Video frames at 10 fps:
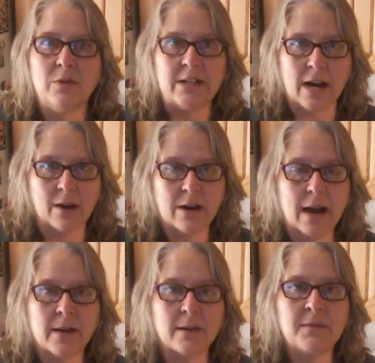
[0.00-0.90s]
retired
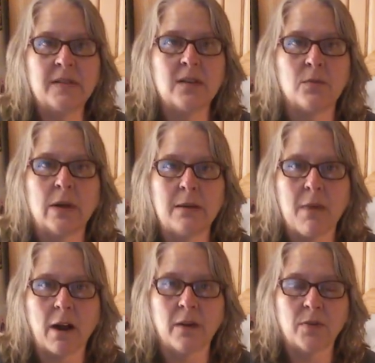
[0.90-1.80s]
items, so really
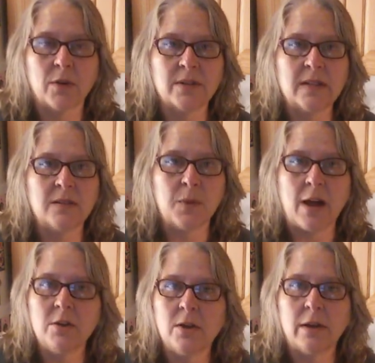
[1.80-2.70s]
market those as
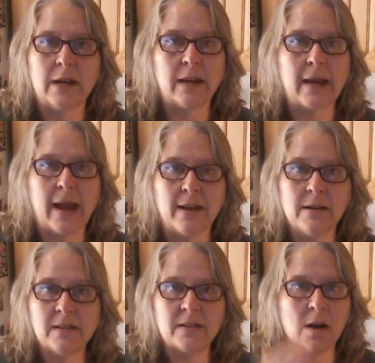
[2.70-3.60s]
well. You can
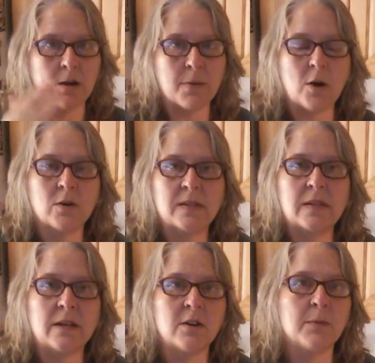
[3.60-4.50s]
again start a
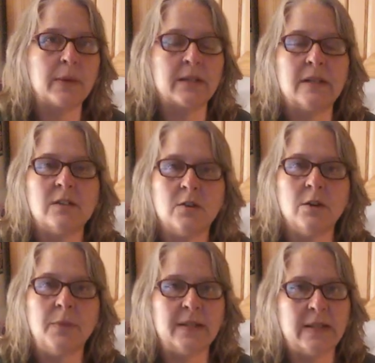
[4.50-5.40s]
post in your business
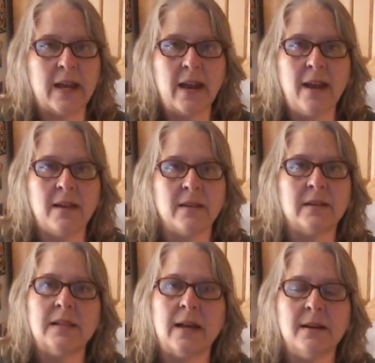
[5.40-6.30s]
group and say, hey,
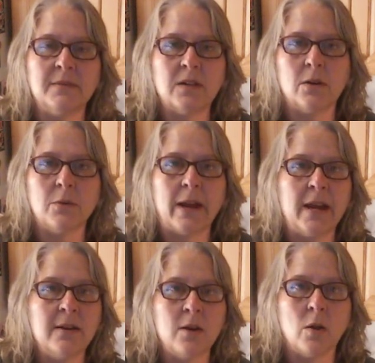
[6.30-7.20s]
this item's going
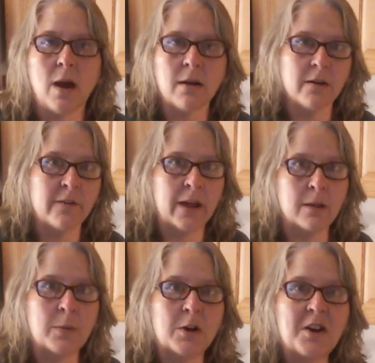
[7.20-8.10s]
away, no longer
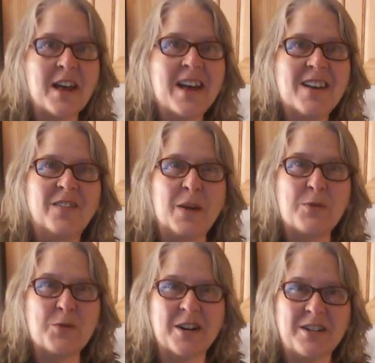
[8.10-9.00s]
available
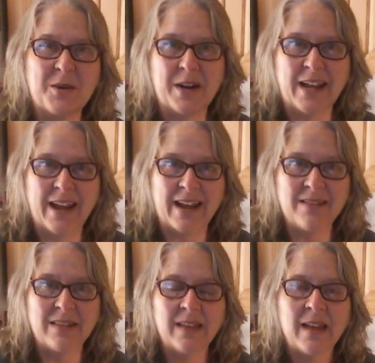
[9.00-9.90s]
February 28th.